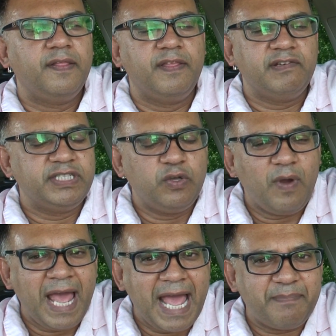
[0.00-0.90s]
there is no
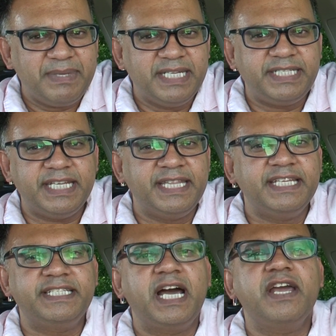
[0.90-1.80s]
happiness in
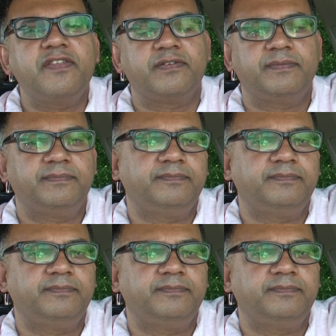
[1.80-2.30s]
this either.